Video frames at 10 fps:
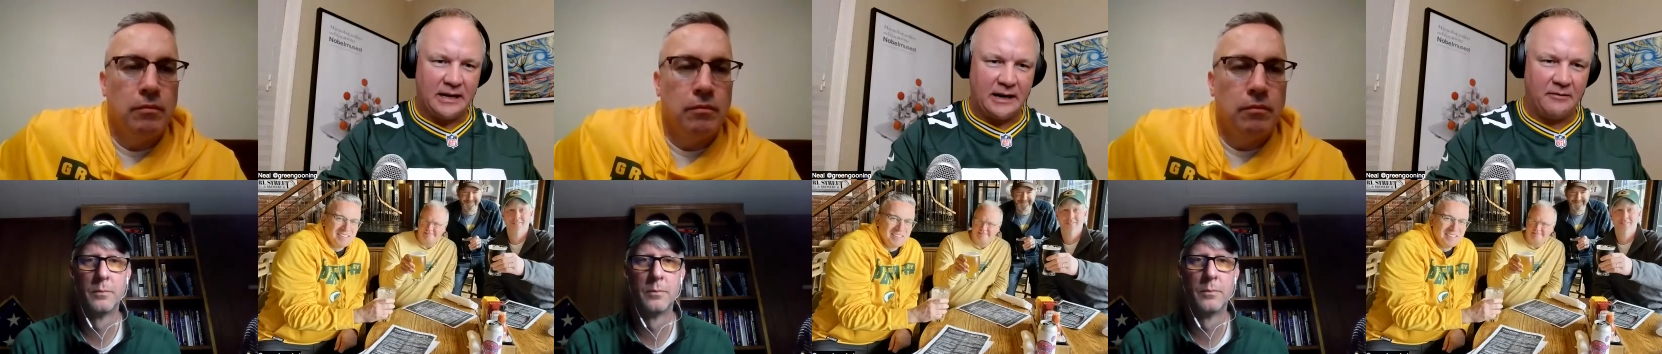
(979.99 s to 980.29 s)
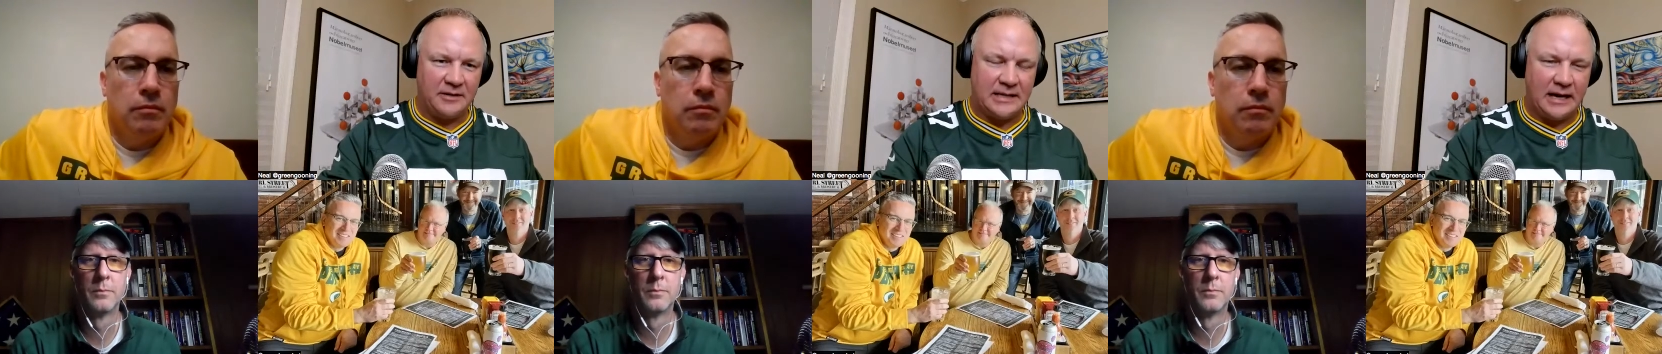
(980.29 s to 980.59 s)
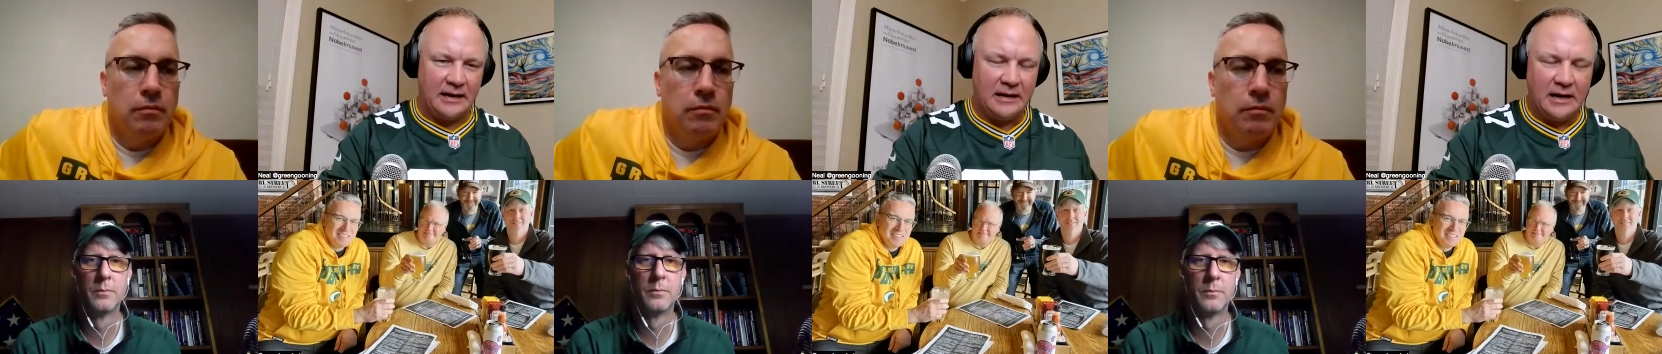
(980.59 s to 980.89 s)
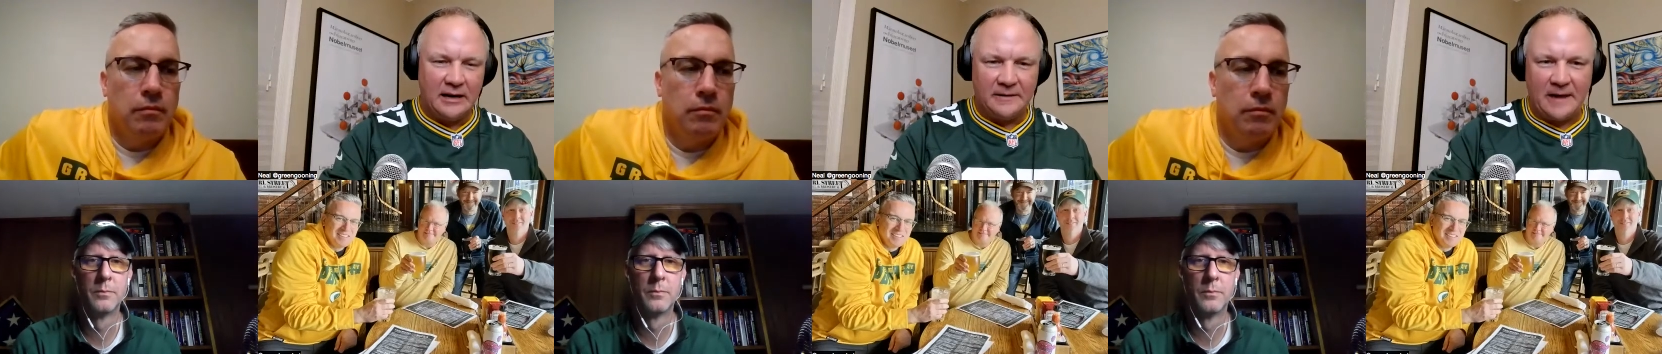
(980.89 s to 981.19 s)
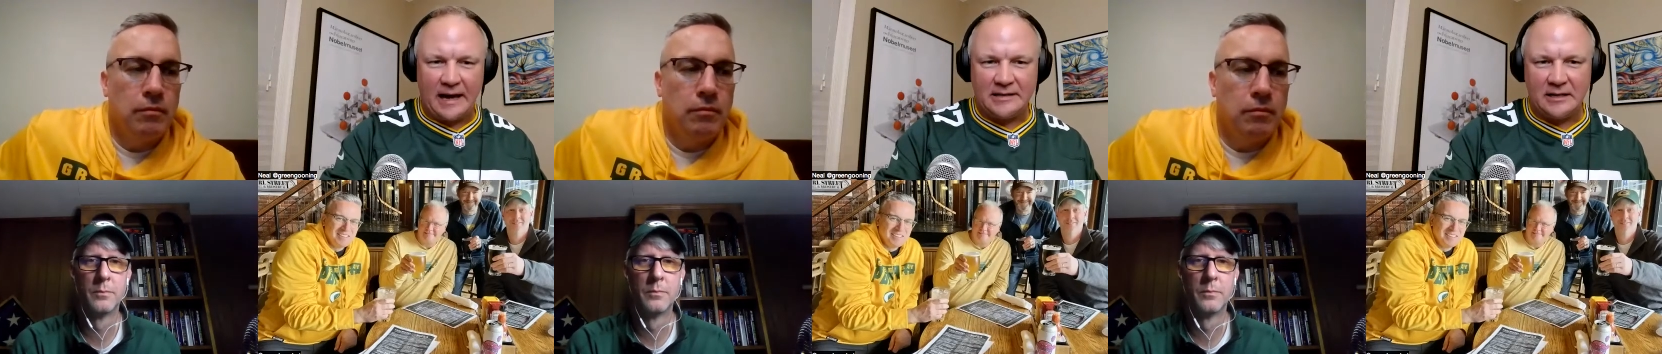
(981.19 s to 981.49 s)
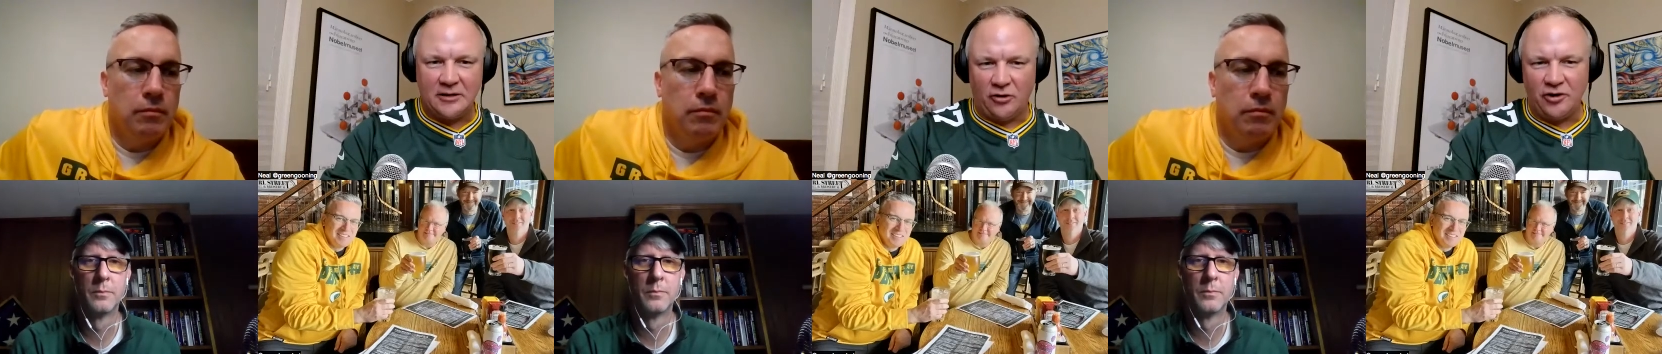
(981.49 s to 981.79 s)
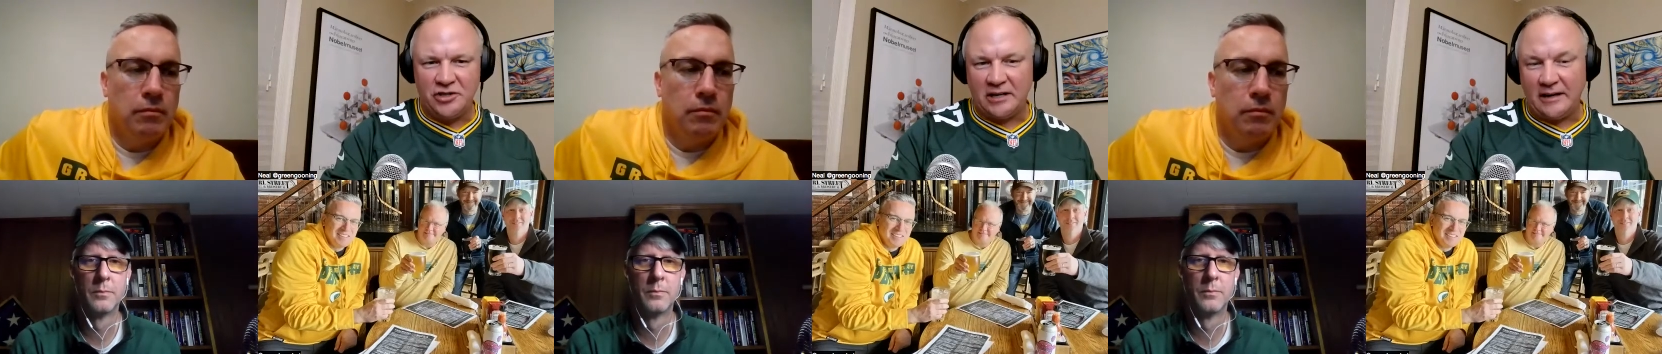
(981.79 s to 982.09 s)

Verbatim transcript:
Speaker 1: And I would say that is encouraging.